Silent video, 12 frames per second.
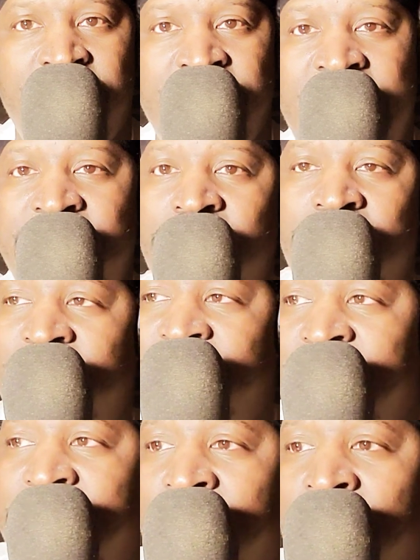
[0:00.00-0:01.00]
Now you
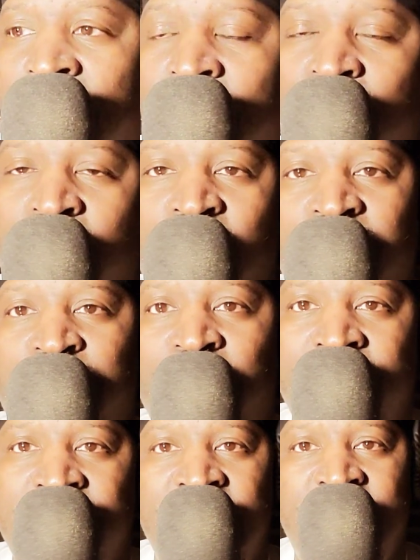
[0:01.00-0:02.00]
just in a room full
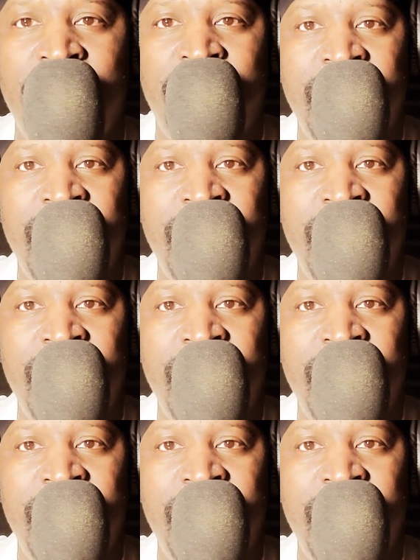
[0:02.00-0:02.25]
of nothing